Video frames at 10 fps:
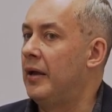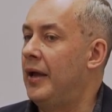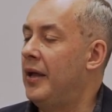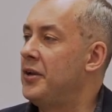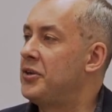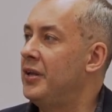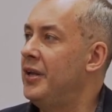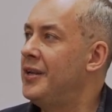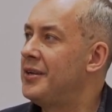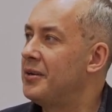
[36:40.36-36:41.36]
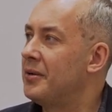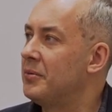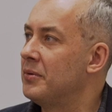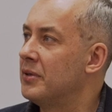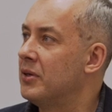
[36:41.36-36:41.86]
And it
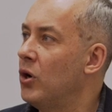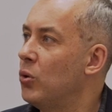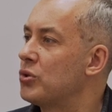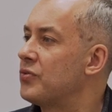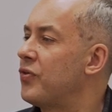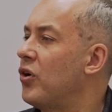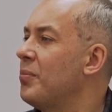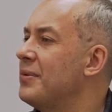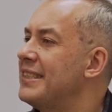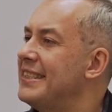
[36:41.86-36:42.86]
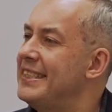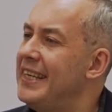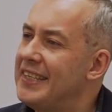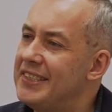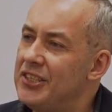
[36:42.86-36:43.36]
goes from
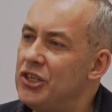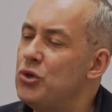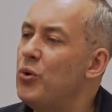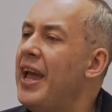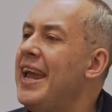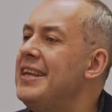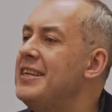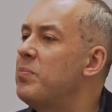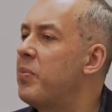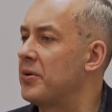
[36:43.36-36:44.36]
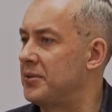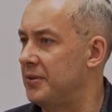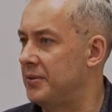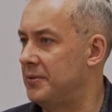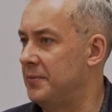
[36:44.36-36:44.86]
60 to 80
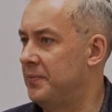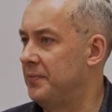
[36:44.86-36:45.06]
persons